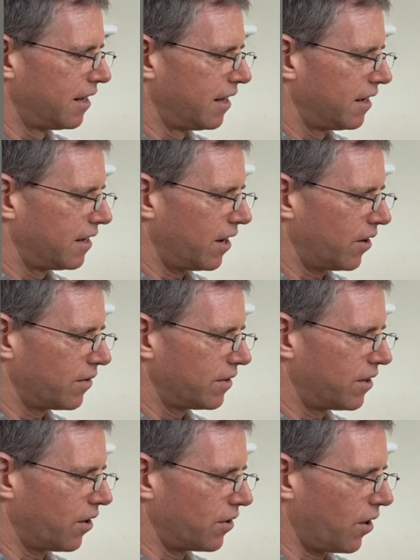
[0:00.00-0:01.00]
you
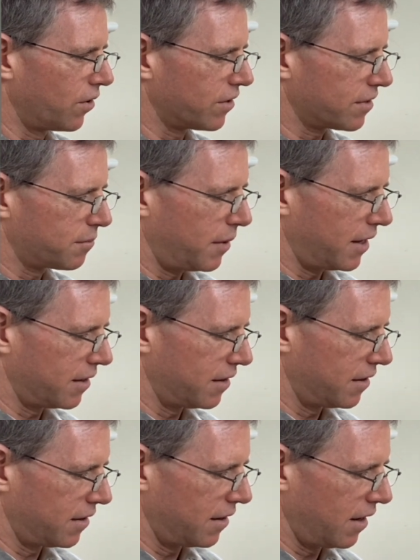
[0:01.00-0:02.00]
don't notice,
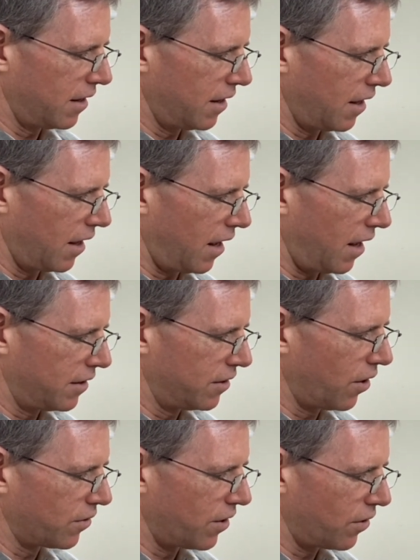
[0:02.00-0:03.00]
but you
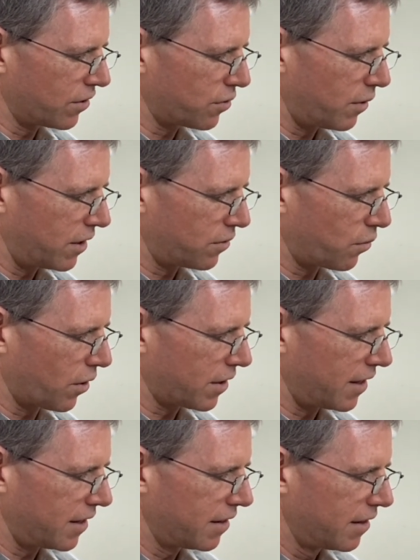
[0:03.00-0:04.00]
don't notice when it's working.